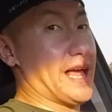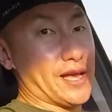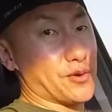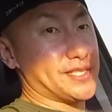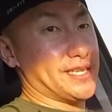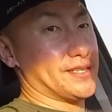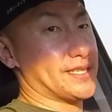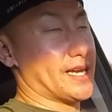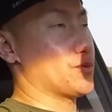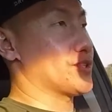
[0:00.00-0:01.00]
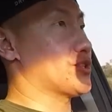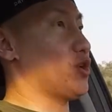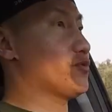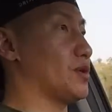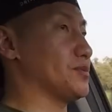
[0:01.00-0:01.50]
Acura TSX was
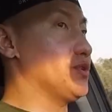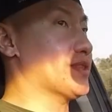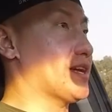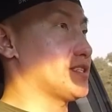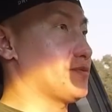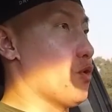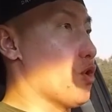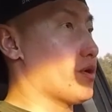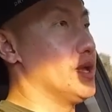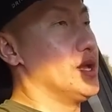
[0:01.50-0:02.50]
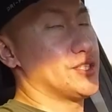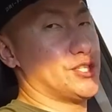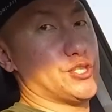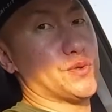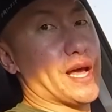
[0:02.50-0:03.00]
sold from 2004
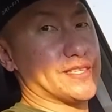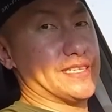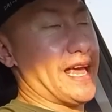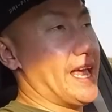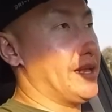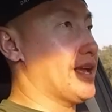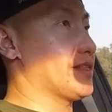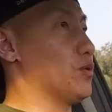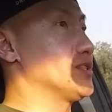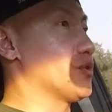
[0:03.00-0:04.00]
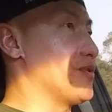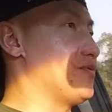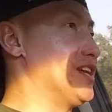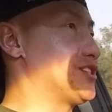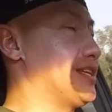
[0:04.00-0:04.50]
to 2008, and there was a
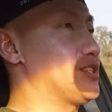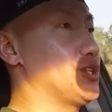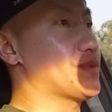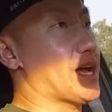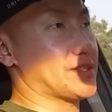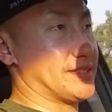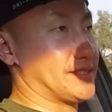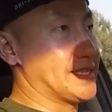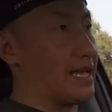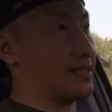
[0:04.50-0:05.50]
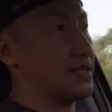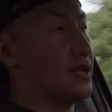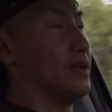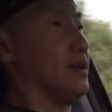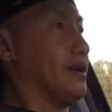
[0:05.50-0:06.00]
revision in 2006.
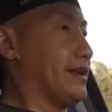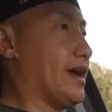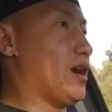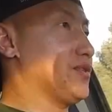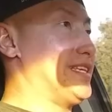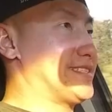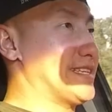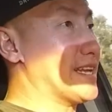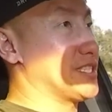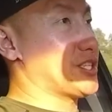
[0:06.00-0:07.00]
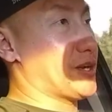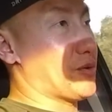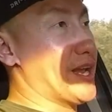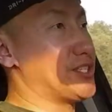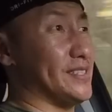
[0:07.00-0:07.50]
Now, the second
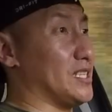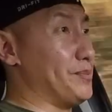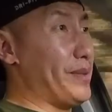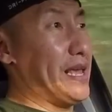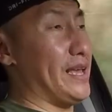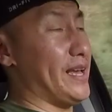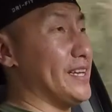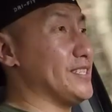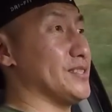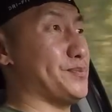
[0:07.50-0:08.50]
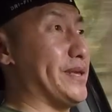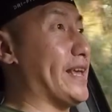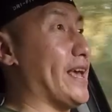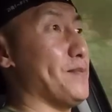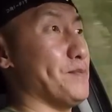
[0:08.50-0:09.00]
generation, to me, it just
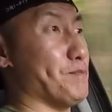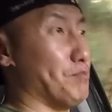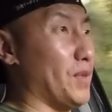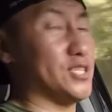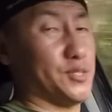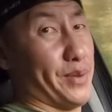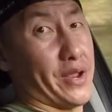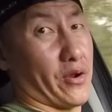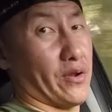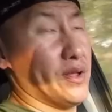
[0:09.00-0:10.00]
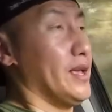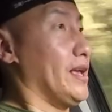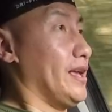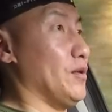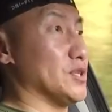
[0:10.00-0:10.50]
became much bigger.
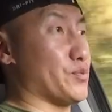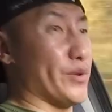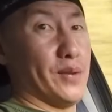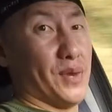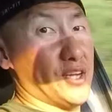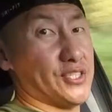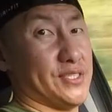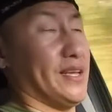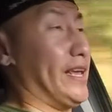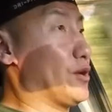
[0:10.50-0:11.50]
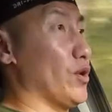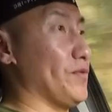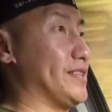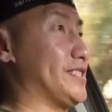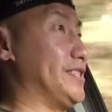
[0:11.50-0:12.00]
It was pretty much
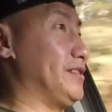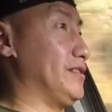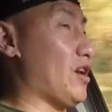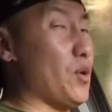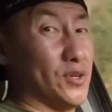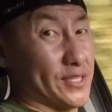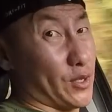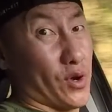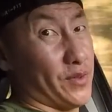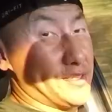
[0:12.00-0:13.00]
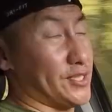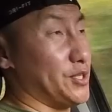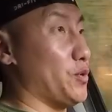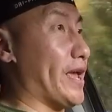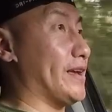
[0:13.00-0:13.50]
almost equivalent
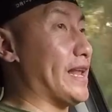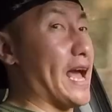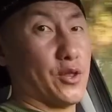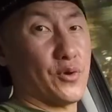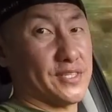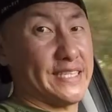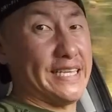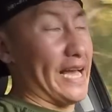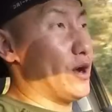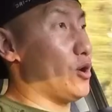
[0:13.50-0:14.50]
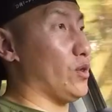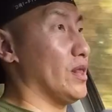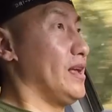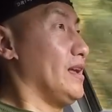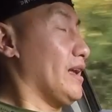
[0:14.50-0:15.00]
to an Acura
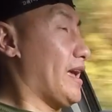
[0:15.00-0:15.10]
TL.